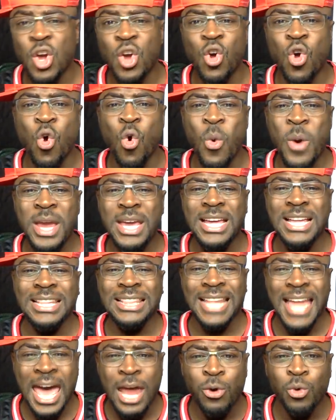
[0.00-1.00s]
quick
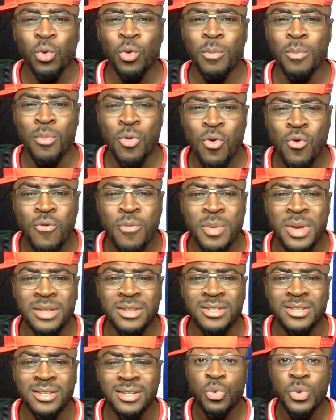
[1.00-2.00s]
lateral
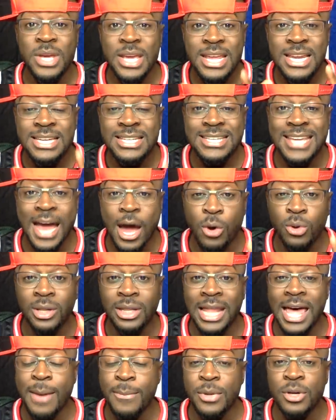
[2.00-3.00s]
movement, three
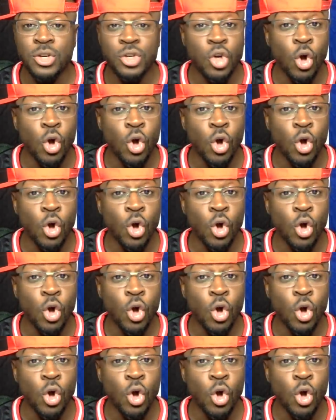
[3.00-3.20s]
down linemen.